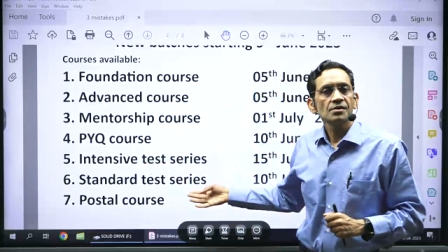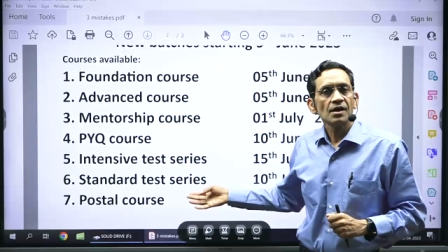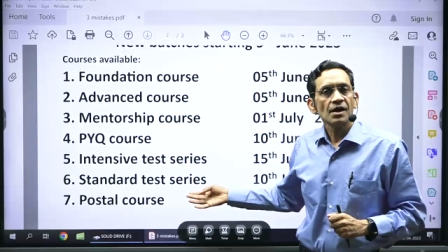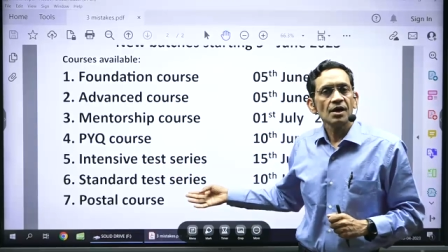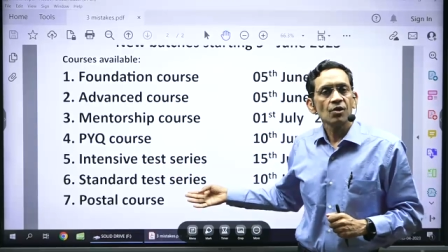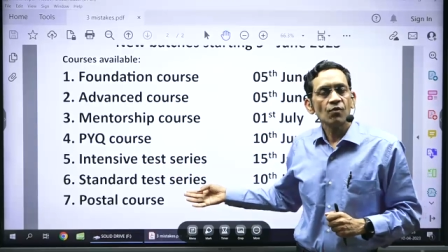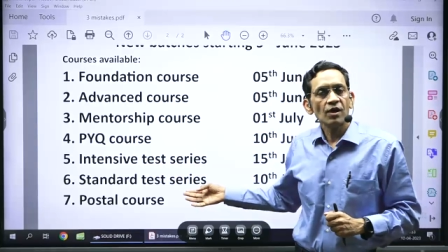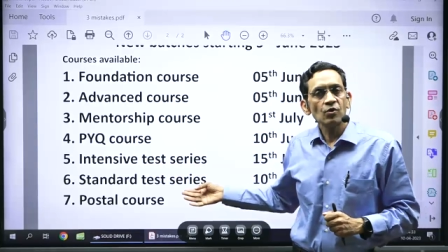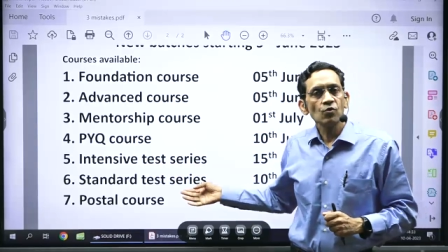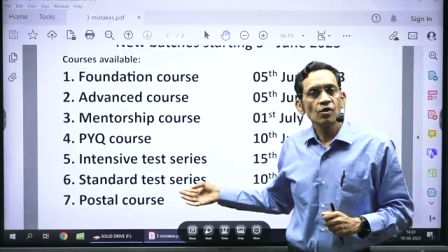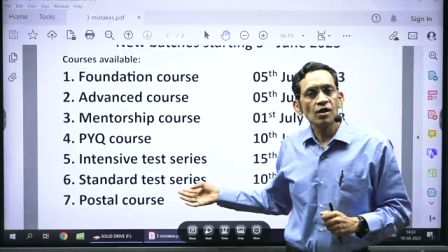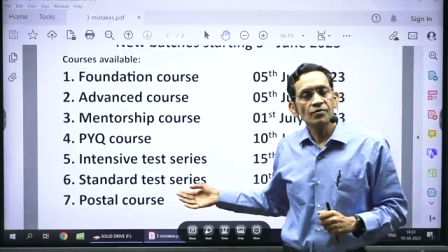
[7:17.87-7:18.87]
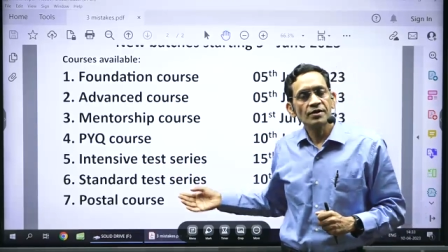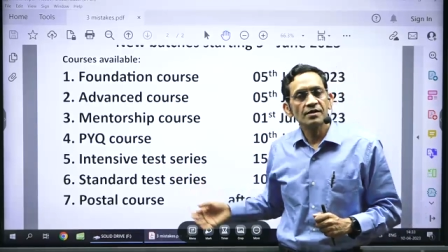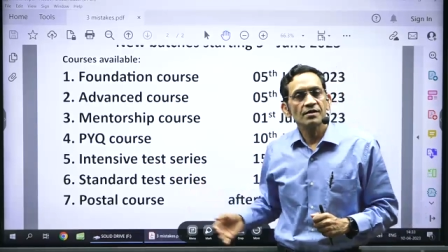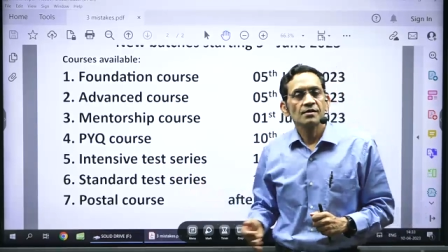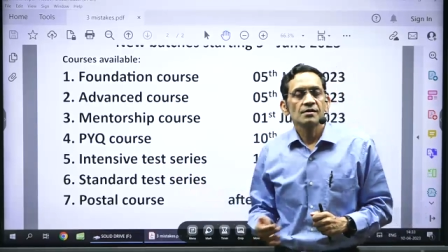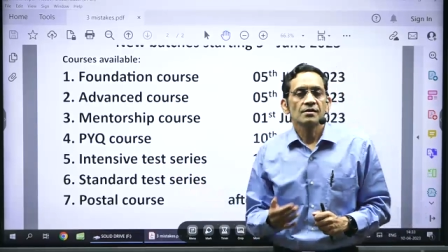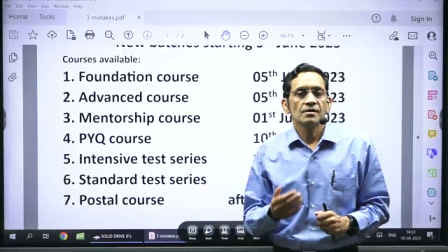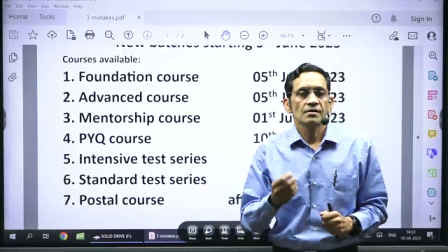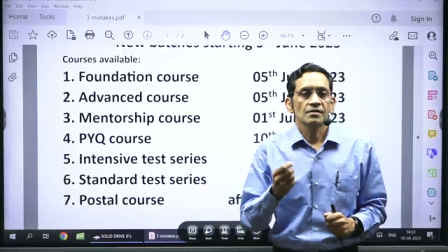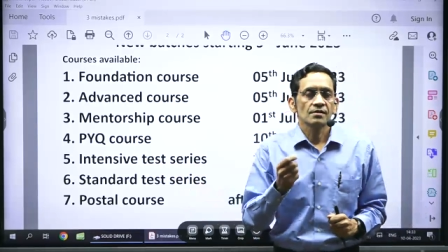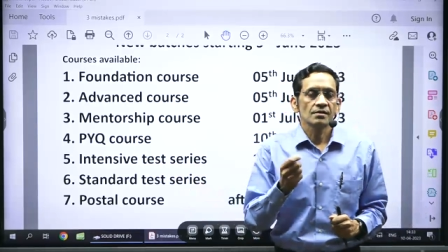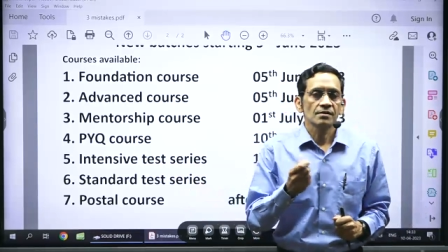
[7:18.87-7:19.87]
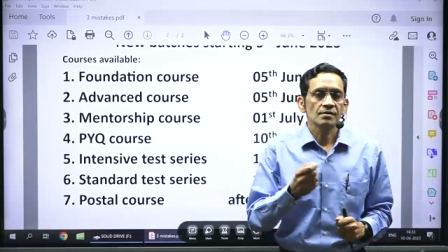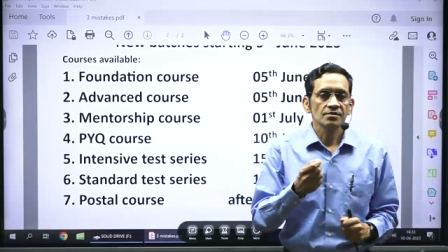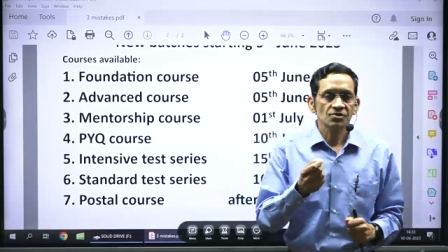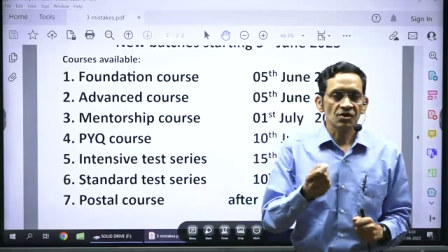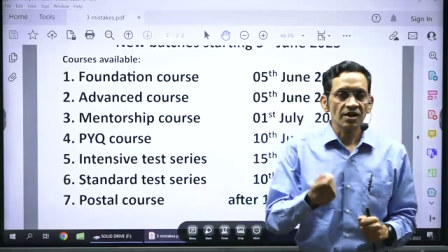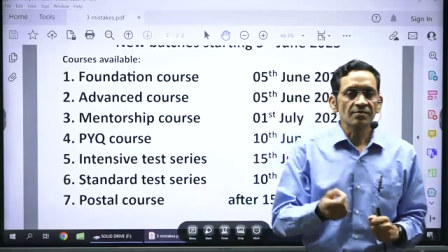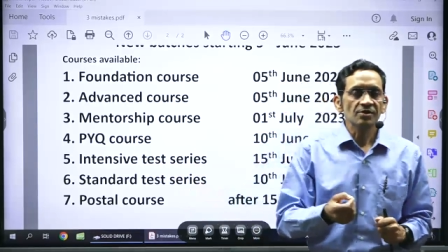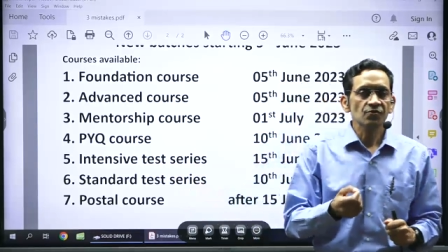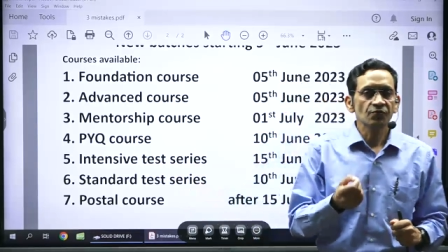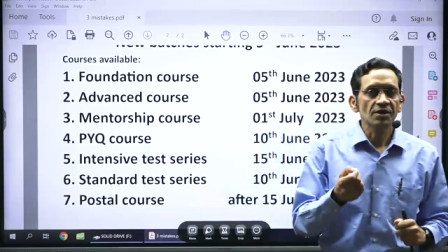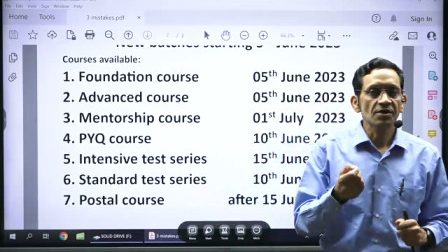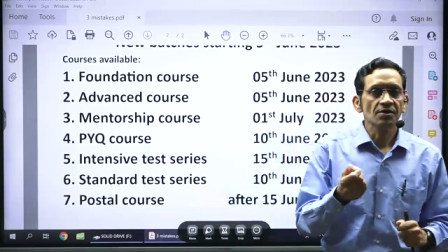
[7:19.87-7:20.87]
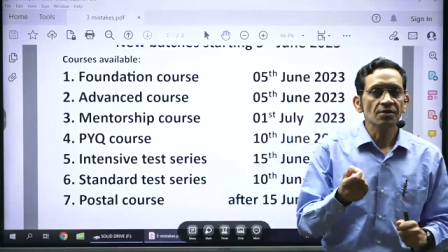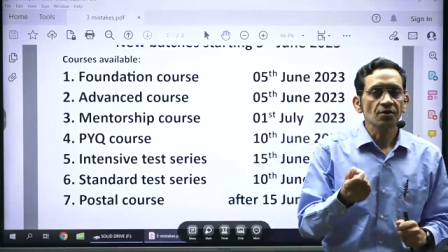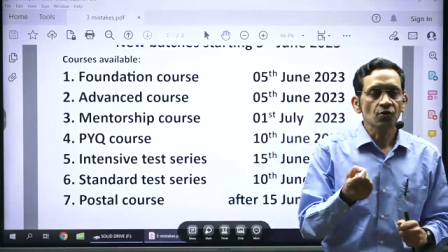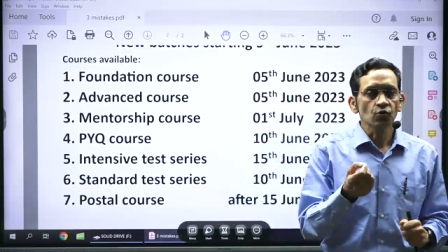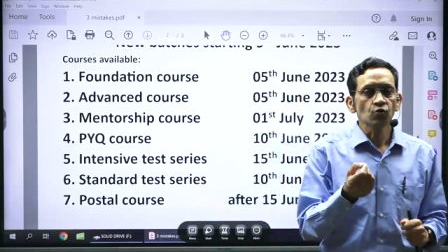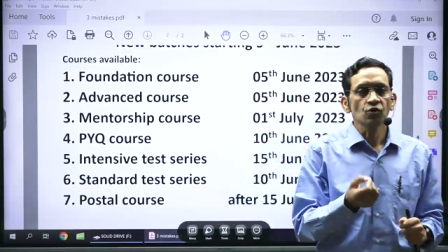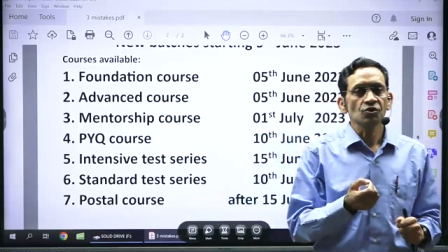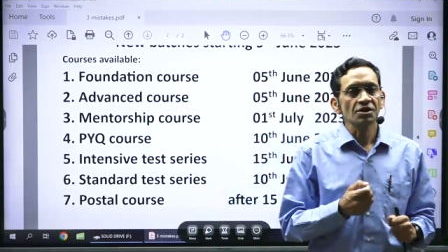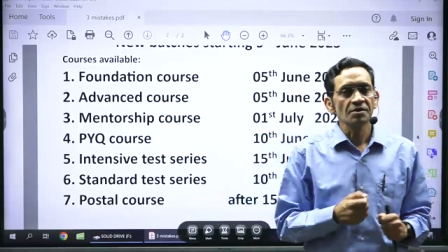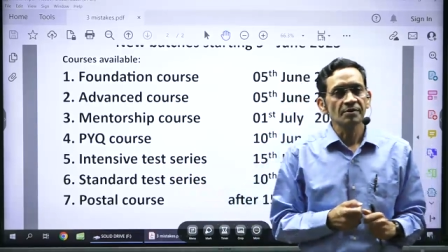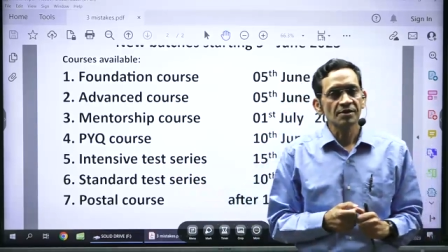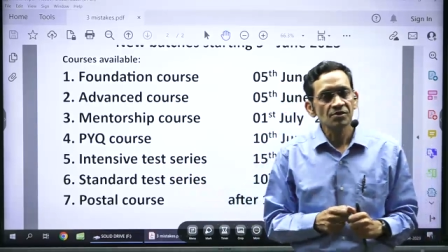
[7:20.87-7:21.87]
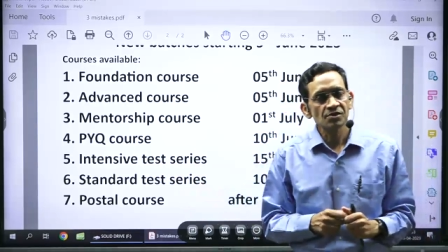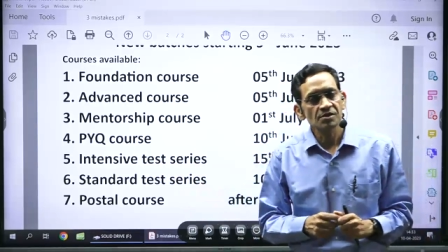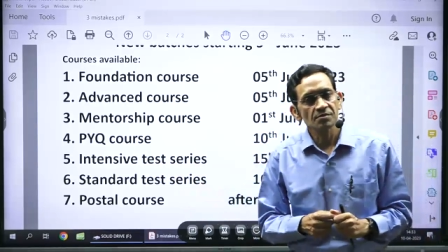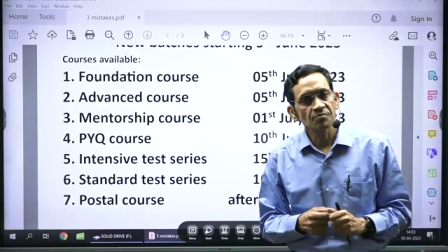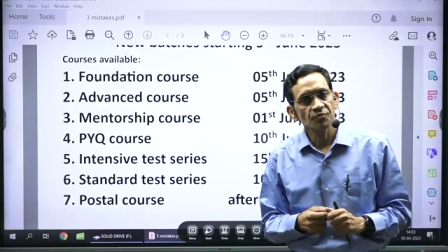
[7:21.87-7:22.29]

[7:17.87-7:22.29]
and want to cover uh, syllabus within two or three months uh,